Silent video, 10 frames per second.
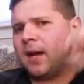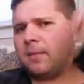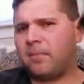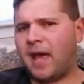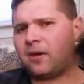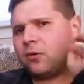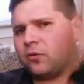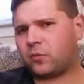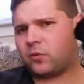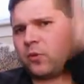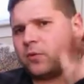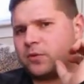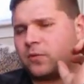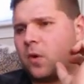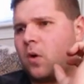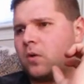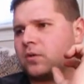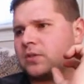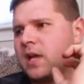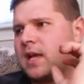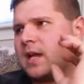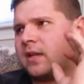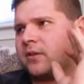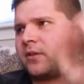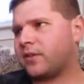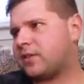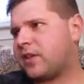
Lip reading: a petal from the rose falls, there's a